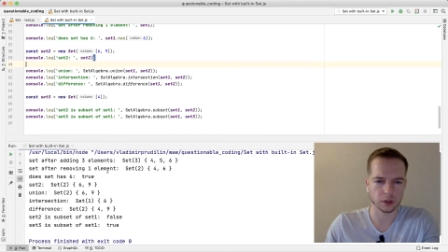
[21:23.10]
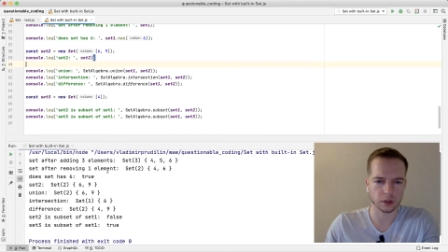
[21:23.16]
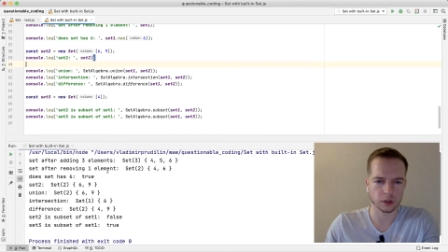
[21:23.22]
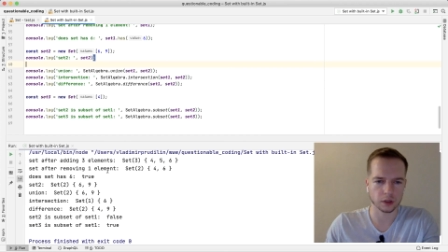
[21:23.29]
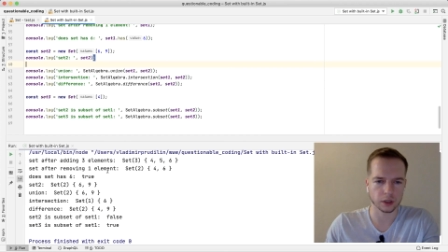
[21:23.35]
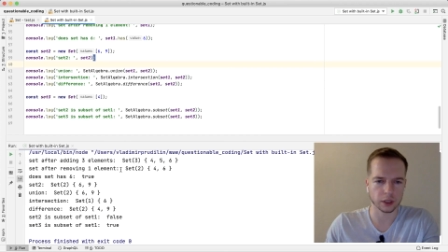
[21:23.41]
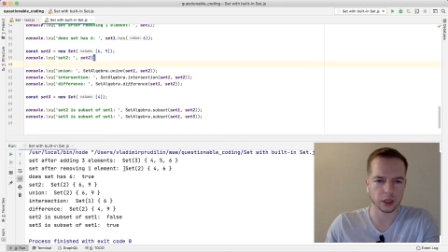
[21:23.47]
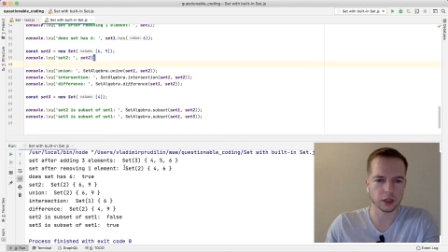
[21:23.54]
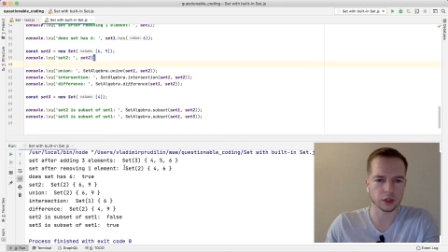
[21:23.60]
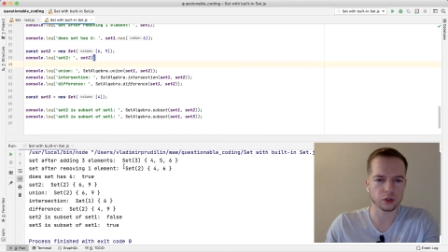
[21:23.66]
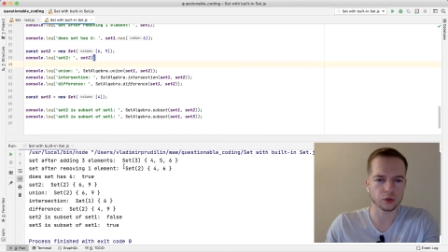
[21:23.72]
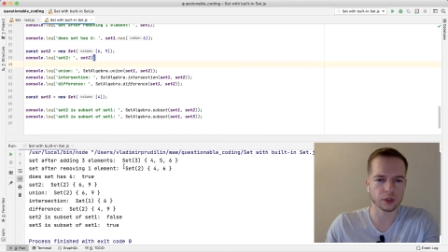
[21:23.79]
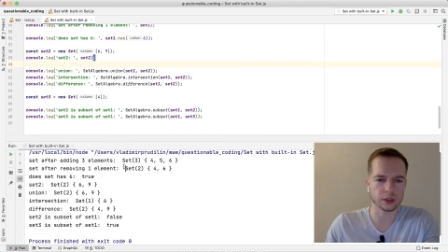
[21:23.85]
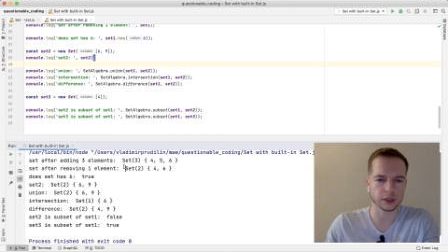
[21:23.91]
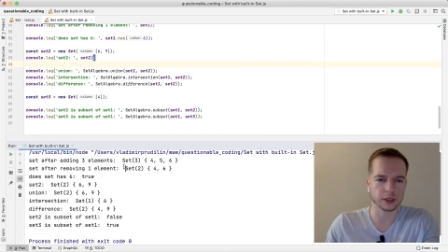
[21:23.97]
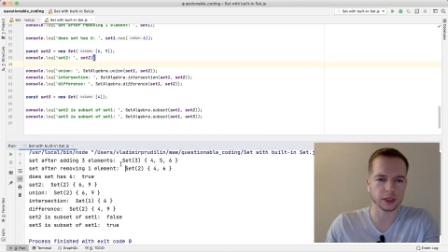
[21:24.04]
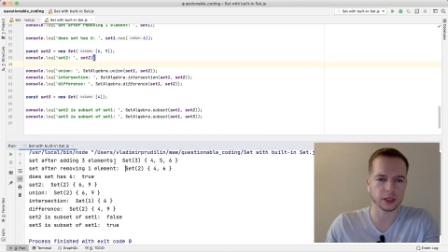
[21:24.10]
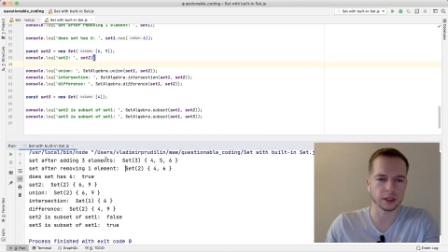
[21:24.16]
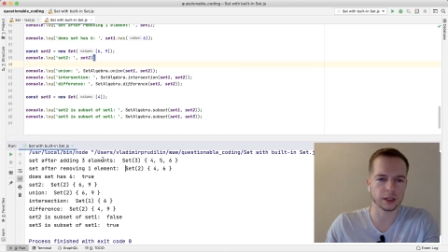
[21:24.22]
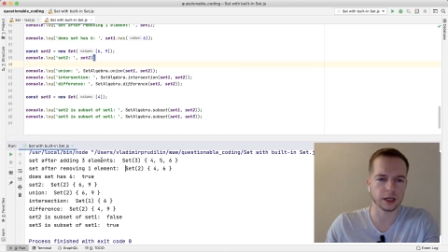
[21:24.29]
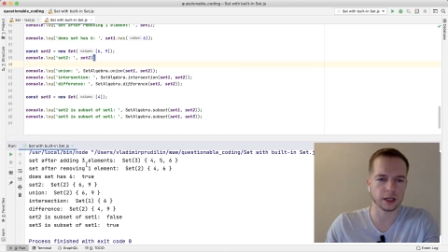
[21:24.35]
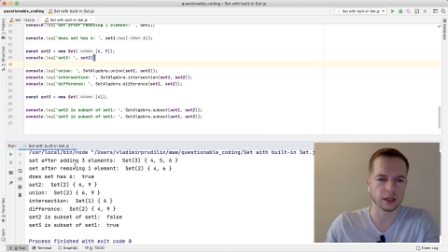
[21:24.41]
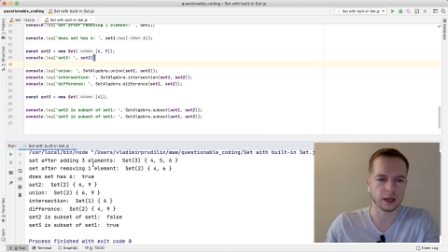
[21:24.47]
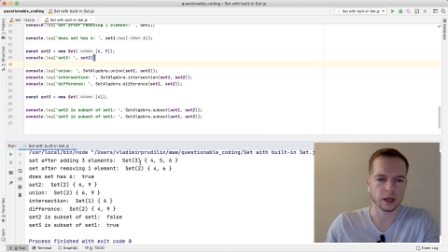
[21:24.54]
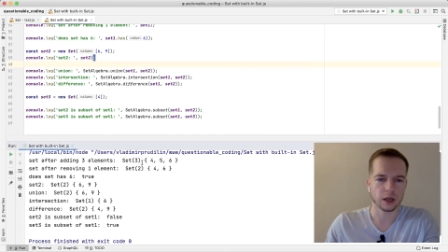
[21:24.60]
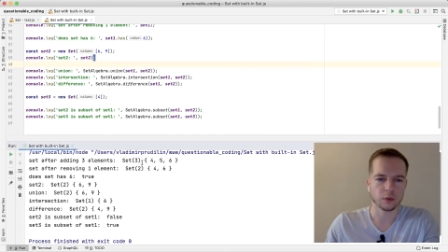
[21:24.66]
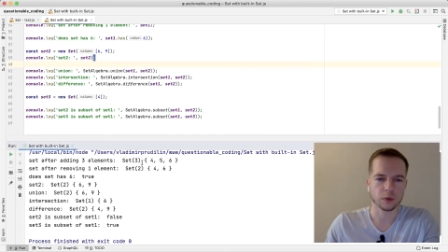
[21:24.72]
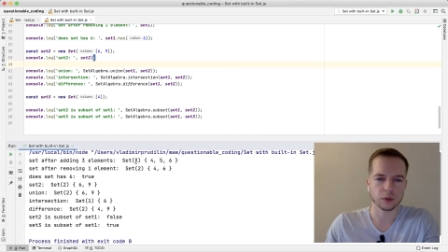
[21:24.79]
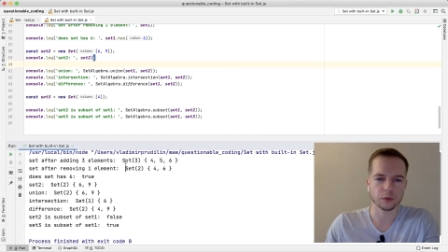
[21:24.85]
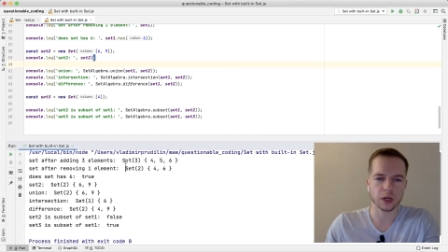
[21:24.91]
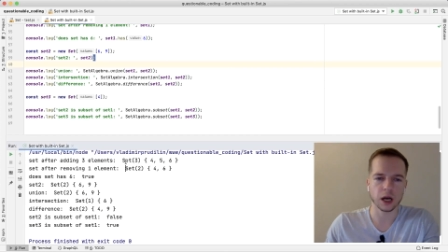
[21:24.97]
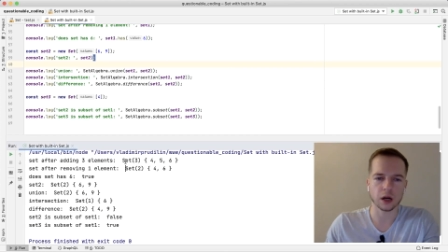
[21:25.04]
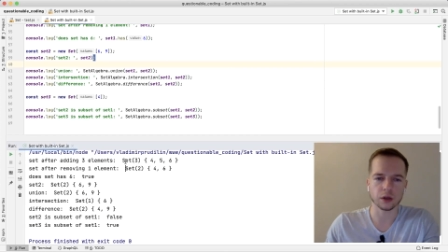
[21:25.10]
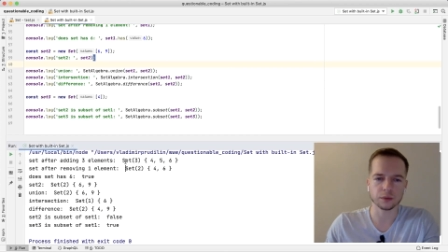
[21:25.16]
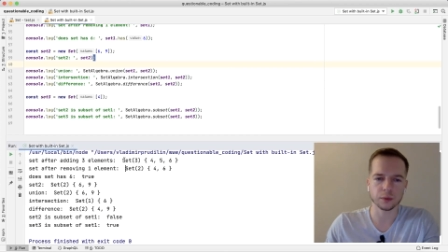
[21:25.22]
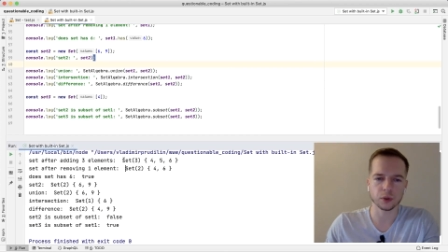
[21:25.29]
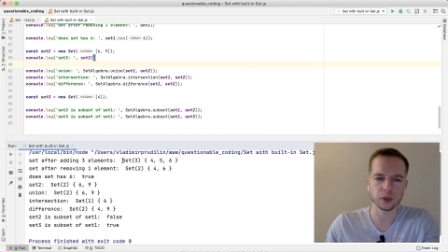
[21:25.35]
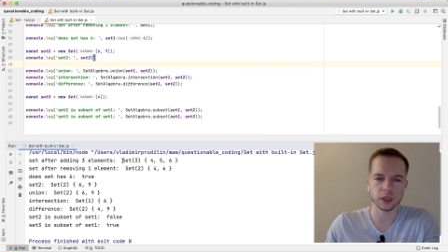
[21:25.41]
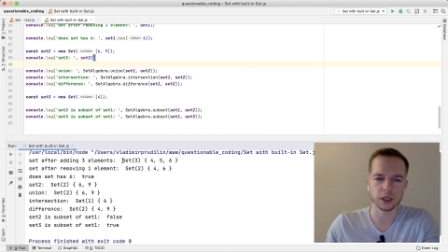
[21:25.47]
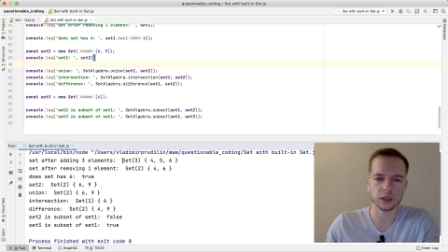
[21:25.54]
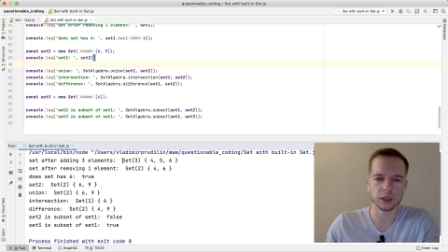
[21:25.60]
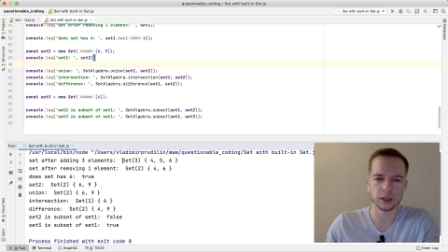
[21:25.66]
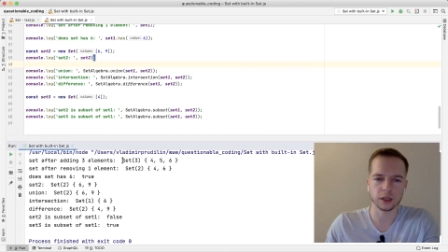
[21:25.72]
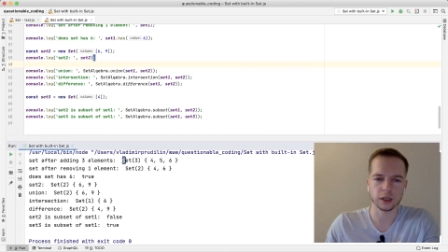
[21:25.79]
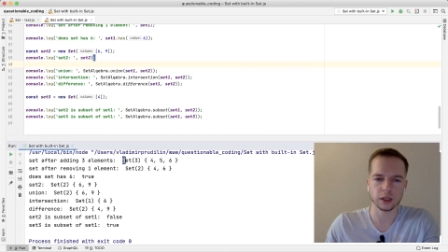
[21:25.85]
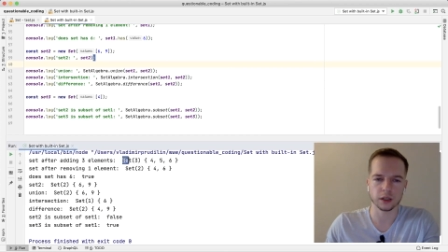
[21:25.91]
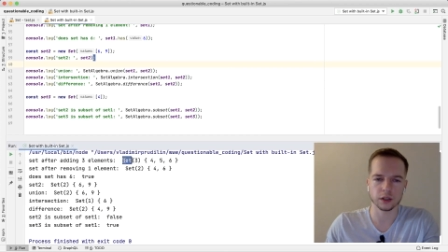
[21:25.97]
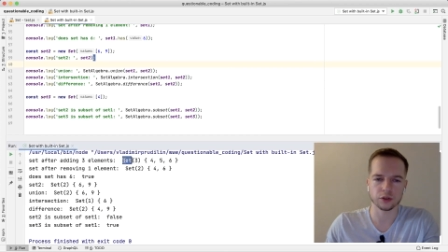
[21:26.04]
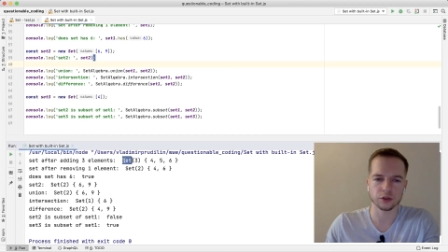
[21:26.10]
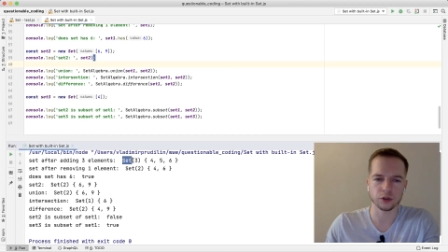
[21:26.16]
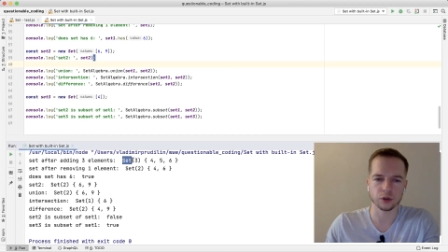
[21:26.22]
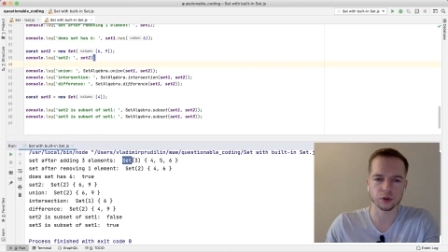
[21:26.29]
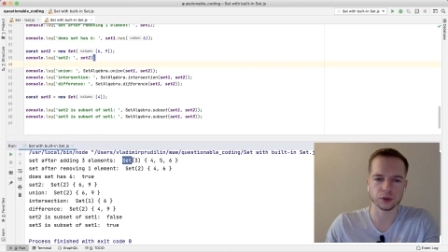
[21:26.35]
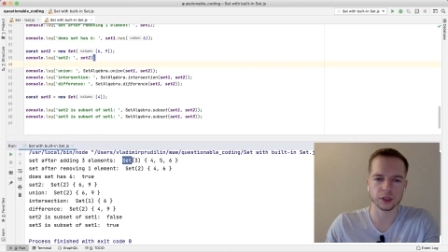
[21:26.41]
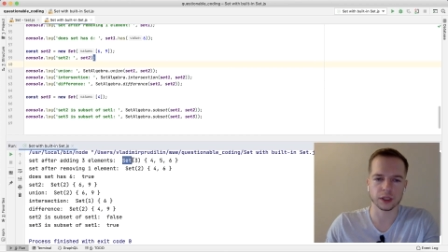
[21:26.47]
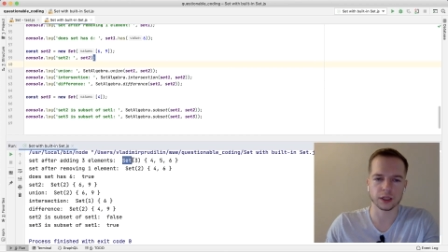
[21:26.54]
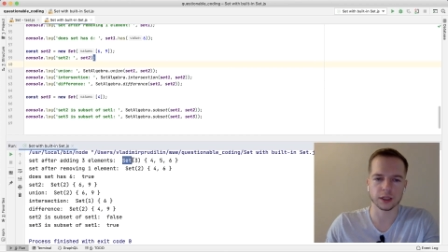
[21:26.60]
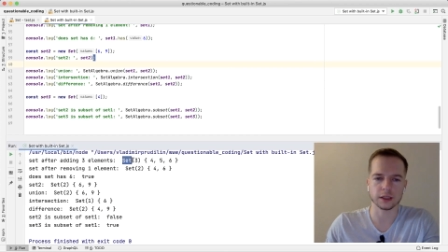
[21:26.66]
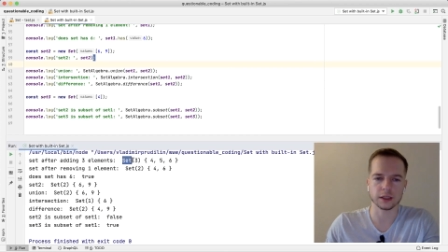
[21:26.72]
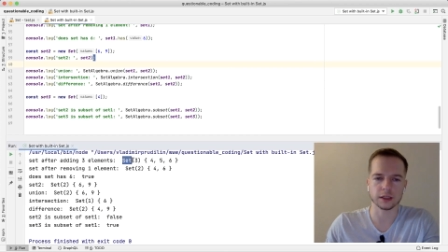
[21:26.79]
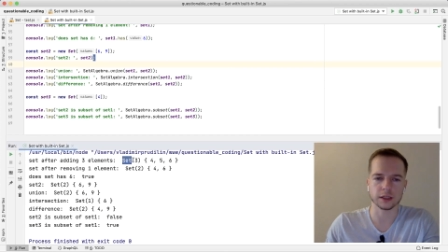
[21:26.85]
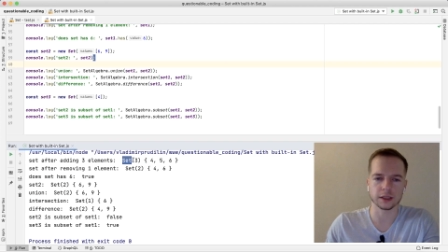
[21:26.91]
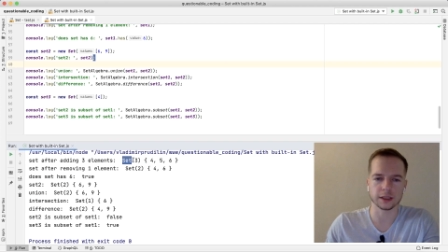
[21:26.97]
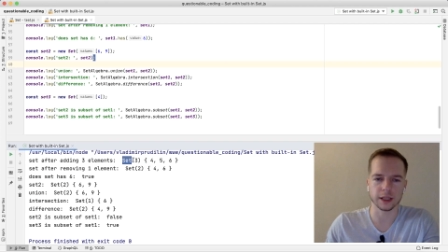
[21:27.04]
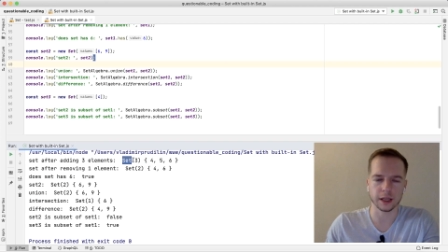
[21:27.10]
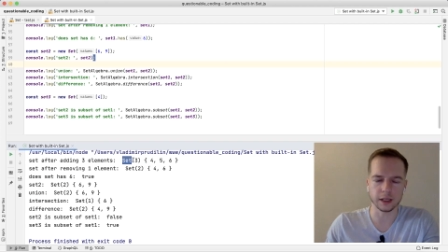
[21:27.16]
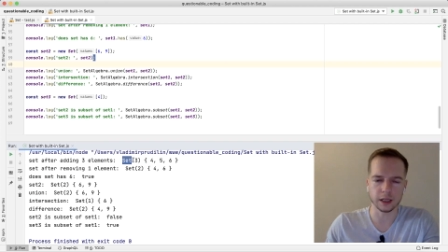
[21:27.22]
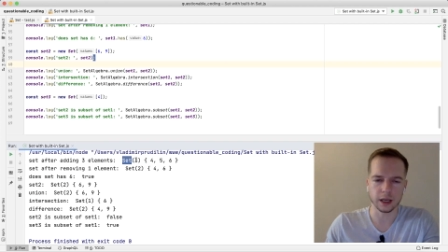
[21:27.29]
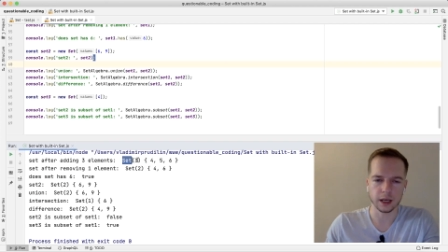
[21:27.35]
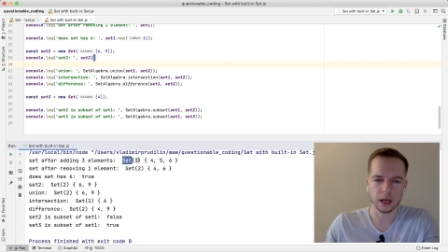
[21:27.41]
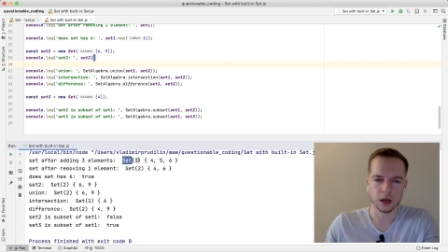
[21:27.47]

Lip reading: here you can see that when we output it, it shows that it's a set